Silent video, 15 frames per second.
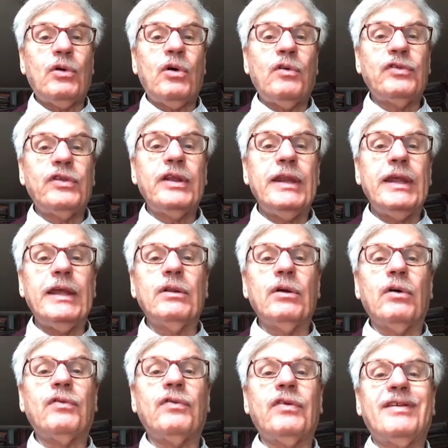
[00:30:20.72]
of the need
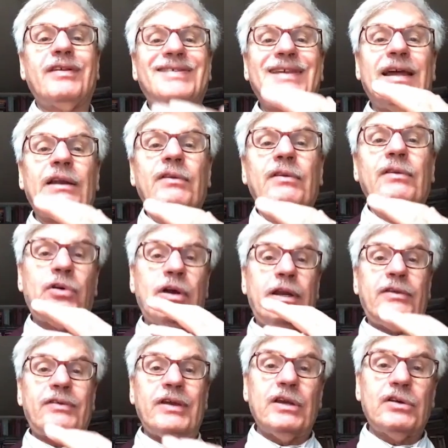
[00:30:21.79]
of
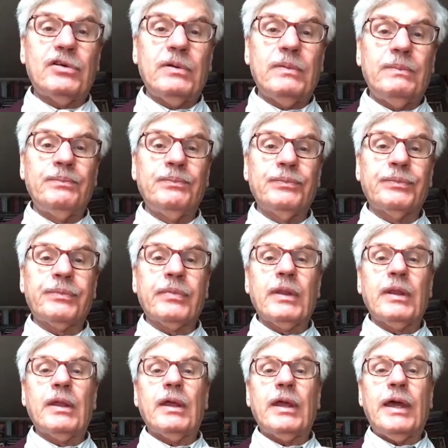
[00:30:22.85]
self-organization
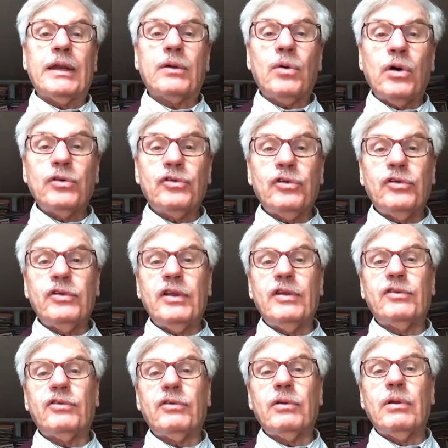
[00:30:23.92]
and
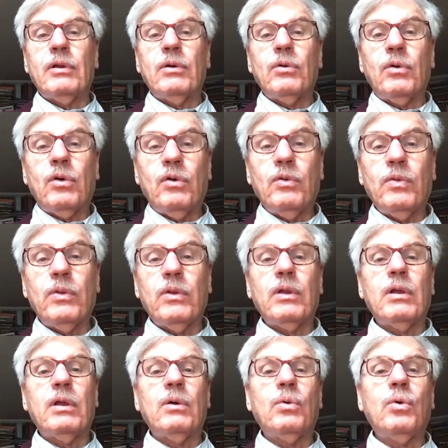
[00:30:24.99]
consciousness on
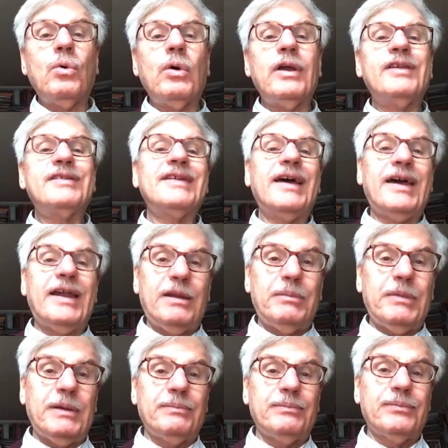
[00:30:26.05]
who is the
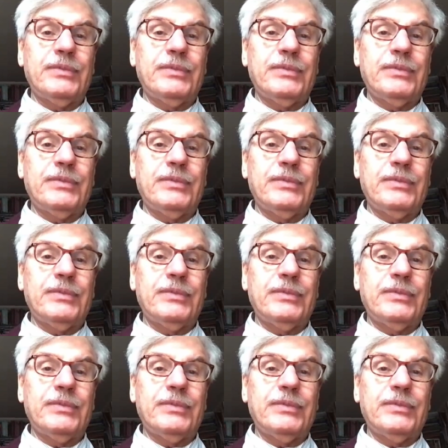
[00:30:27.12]
enemy.